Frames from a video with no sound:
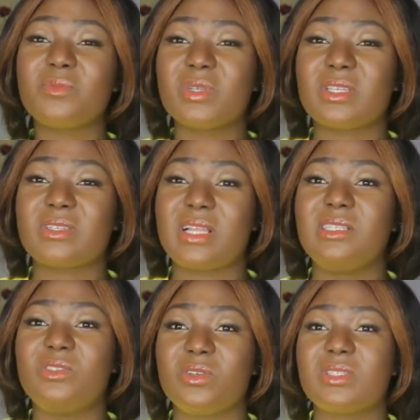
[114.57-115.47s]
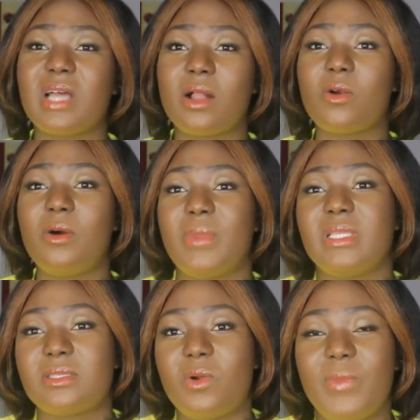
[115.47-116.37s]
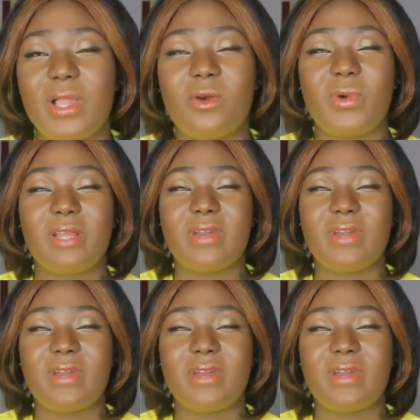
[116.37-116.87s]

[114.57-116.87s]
most especially those that comment. Oh my god, whenever